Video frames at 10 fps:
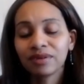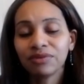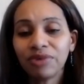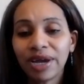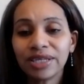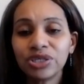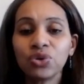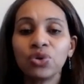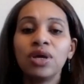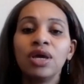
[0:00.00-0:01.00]
Right.
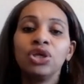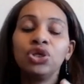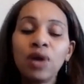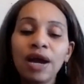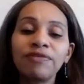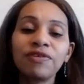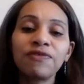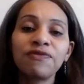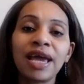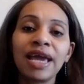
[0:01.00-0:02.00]
So you have to
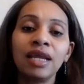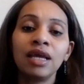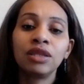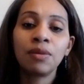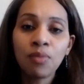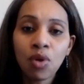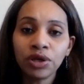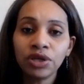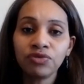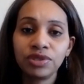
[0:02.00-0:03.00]
find the
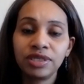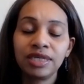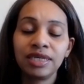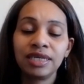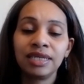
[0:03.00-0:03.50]
morning routine